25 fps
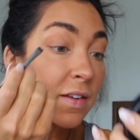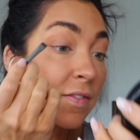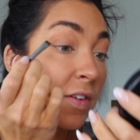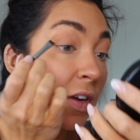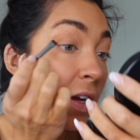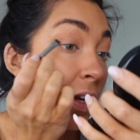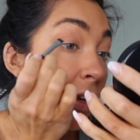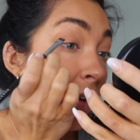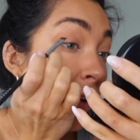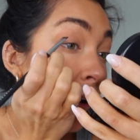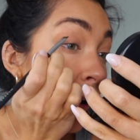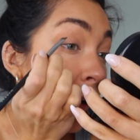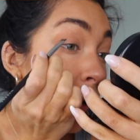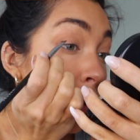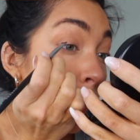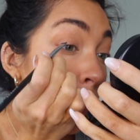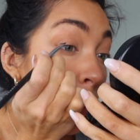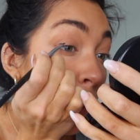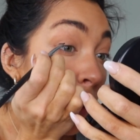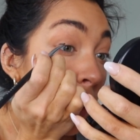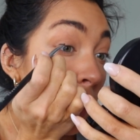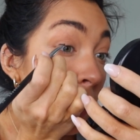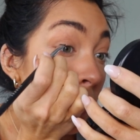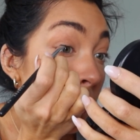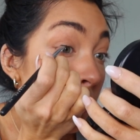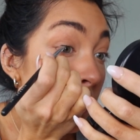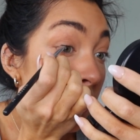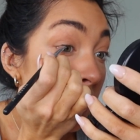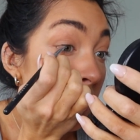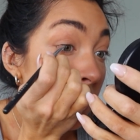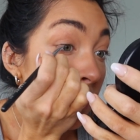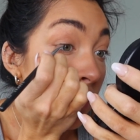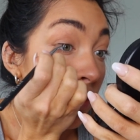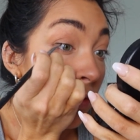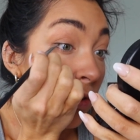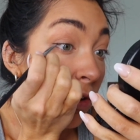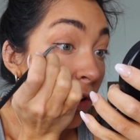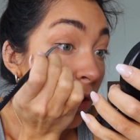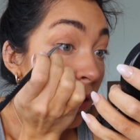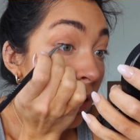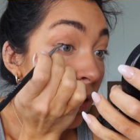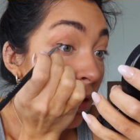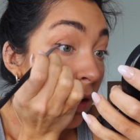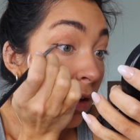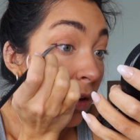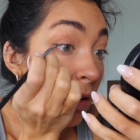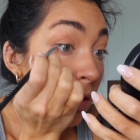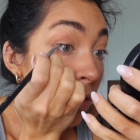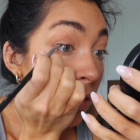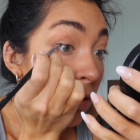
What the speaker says: very dark brown shade